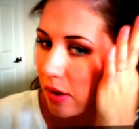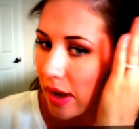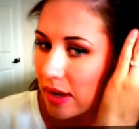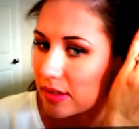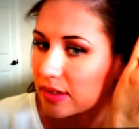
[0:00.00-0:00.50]

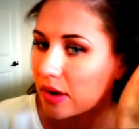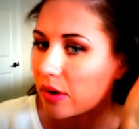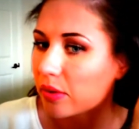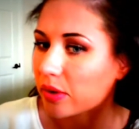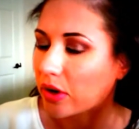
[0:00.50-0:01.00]
Okay,
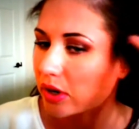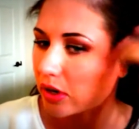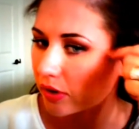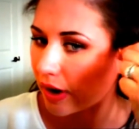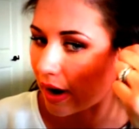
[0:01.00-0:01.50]
so
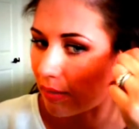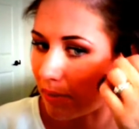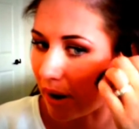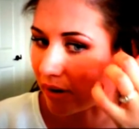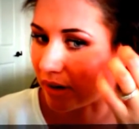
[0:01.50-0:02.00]
you're gonna
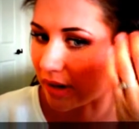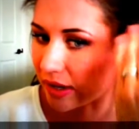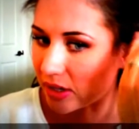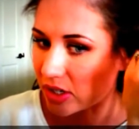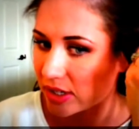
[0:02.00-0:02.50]
grab about
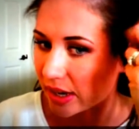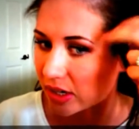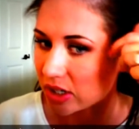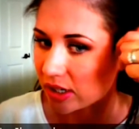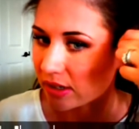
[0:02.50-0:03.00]
an inch
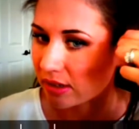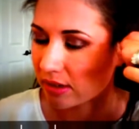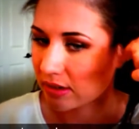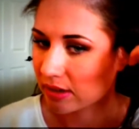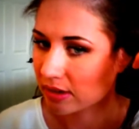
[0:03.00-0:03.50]
section